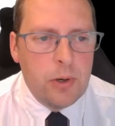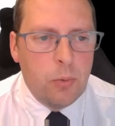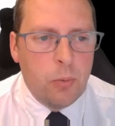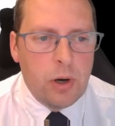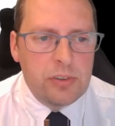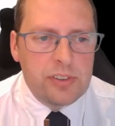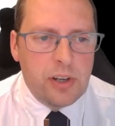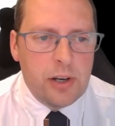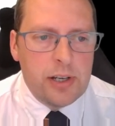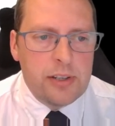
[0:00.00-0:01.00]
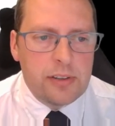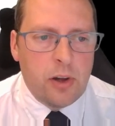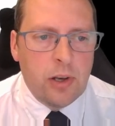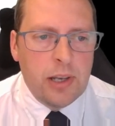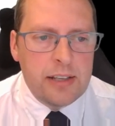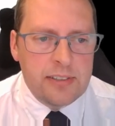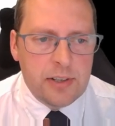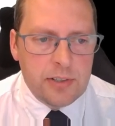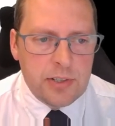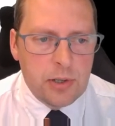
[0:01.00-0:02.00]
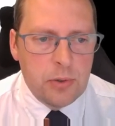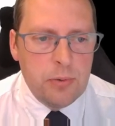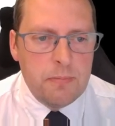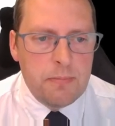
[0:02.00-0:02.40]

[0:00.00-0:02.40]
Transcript: While sides are less than 2,